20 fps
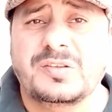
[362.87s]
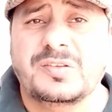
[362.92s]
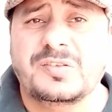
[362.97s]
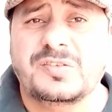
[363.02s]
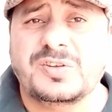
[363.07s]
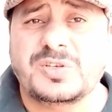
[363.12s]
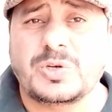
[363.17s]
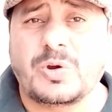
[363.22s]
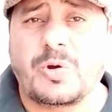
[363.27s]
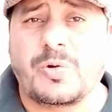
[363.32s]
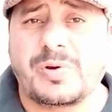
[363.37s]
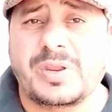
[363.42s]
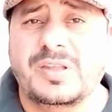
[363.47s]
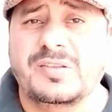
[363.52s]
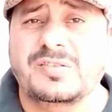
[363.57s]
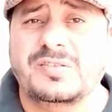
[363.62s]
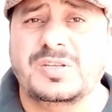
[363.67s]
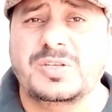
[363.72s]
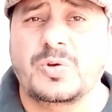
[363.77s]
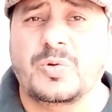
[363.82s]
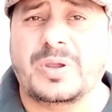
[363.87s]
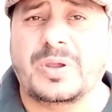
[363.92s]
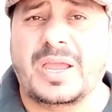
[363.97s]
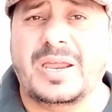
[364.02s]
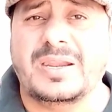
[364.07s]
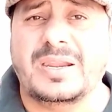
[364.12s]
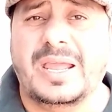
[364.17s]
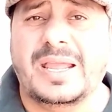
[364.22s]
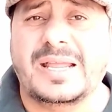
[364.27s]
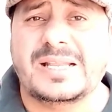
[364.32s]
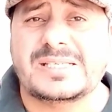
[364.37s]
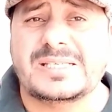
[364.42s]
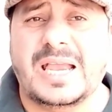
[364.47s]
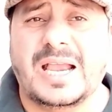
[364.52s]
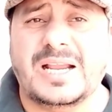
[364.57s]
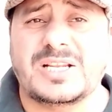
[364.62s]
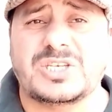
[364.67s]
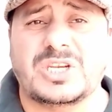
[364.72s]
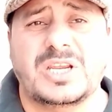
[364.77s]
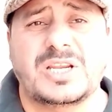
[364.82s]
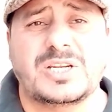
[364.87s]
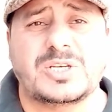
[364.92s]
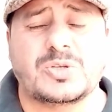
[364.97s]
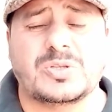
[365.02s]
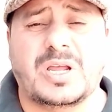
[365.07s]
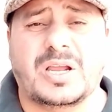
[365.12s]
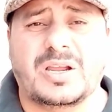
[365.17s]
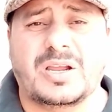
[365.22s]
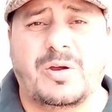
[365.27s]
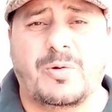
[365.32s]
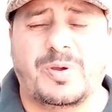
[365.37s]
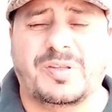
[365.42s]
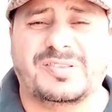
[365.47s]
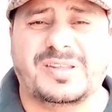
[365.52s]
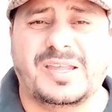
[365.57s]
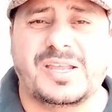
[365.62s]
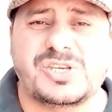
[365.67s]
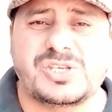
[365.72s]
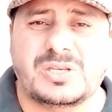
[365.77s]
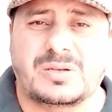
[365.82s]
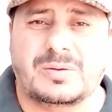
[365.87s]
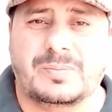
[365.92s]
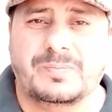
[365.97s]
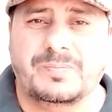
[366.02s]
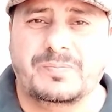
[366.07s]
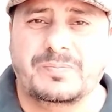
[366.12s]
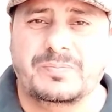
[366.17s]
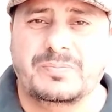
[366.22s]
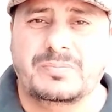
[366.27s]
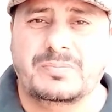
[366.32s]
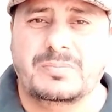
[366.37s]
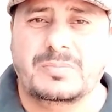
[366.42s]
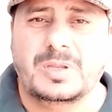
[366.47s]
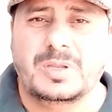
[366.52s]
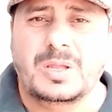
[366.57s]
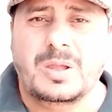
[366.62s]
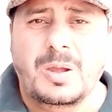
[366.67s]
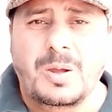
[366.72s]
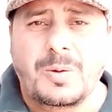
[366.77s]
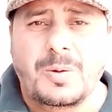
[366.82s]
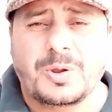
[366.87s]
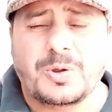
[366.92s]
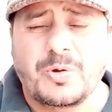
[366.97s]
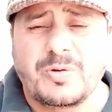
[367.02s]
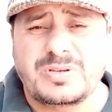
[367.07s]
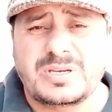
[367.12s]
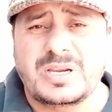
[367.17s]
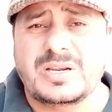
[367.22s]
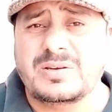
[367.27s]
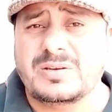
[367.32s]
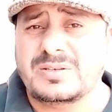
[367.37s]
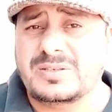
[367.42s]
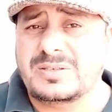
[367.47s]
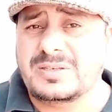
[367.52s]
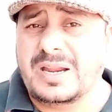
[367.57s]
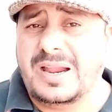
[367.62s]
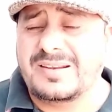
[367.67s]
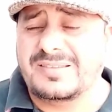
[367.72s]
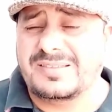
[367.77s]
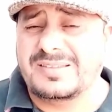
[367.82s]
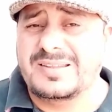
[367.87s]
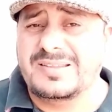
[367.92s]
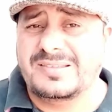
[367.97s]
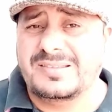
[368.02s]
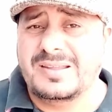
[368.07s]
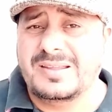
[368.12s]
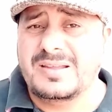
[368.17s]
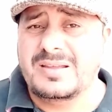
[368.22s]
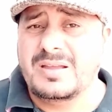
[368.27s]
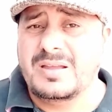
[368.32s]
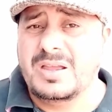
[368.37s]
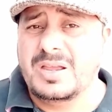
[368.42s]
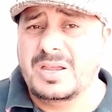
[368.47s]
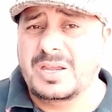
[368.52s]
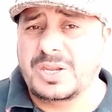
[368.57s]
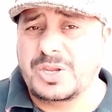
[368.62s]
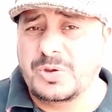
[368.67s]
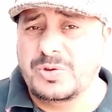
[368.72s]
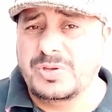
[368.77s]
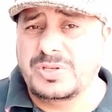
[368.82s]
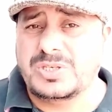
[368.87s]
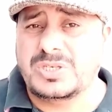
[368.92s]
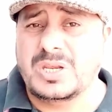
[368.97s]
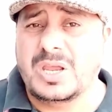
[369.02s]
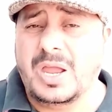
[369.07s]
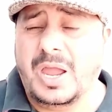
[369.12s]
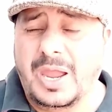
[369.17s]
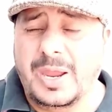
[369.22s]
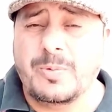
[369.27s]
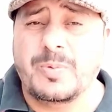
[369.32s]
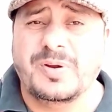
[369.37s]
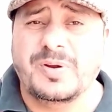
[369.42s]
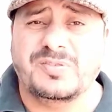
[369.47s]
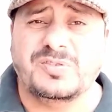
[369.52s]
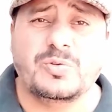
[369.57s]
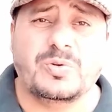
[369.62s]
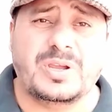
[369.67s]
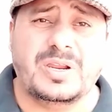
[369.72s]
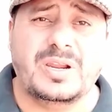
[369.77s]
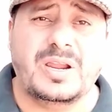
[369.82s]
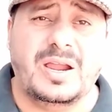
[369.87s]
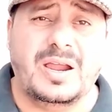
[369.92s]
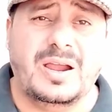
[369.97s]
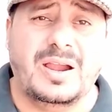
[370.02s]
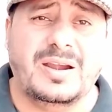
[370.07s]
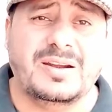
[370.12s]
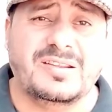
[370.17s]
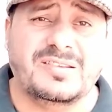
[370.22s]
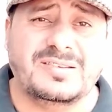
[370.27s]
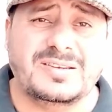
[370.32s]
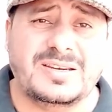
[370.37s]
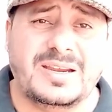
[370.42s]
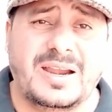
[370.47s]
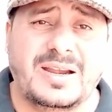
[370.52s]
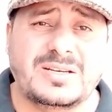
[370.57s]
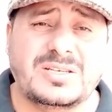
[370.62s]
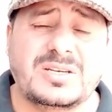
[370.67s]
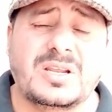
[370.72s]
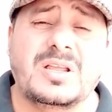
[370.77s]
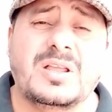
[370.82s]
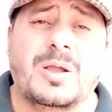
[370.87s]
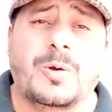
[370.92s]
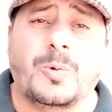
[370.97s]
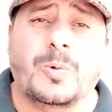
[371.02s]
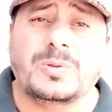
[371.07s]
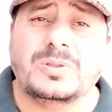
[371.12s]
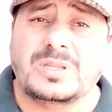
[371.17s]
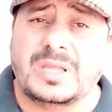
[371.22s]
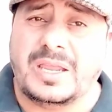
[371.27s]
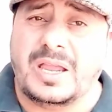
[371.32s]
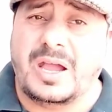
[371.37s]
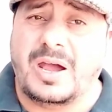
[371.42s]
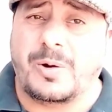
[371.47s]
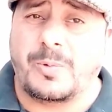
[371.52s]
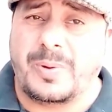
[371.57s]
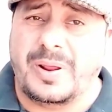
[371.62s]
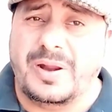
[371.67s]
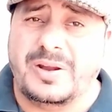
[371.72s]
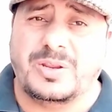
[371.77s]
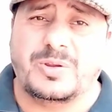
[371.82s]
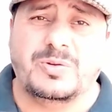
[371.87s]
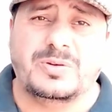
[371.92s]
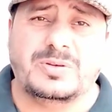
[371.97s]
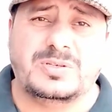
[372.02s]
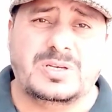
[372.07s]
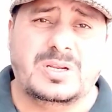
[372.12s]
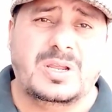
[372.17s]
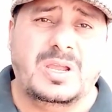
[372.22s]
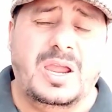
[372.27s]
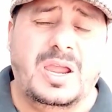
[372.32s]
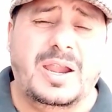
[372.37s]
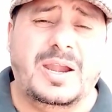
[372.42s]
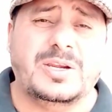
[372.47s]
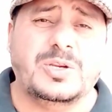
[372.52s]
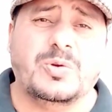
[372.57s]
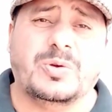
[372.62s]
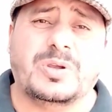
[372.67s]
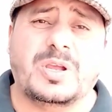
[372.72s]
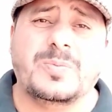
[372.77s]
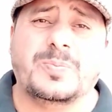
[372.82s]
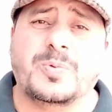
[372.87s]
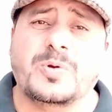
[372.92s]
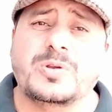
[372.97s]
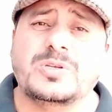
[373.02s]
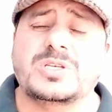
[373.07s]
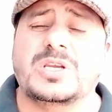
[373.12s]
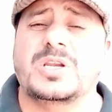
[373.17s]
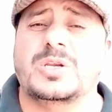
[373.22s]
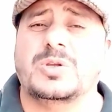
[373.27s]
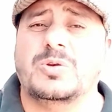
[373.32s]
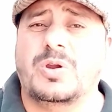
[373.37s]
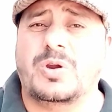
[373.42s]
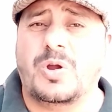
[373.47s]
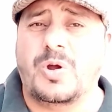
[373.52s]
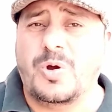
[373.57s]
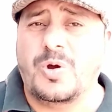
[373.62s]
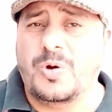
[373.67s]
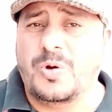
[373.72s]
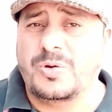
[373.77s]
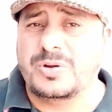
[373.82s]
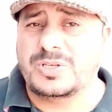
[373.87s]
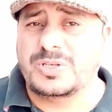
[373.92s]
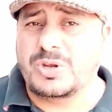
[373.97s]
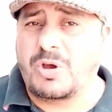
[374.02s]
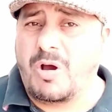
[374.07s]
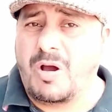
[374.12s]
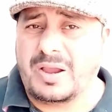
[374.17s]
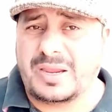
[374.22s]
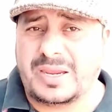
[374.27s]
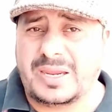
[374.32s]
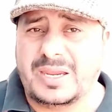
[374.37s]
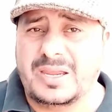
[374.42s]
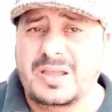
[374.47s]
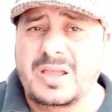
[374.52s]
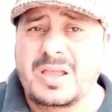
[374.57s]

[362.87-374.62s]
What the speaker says: stories you can inject into the conversation. Good intentions, good events you can understand, they are very good and you can put in your own talk.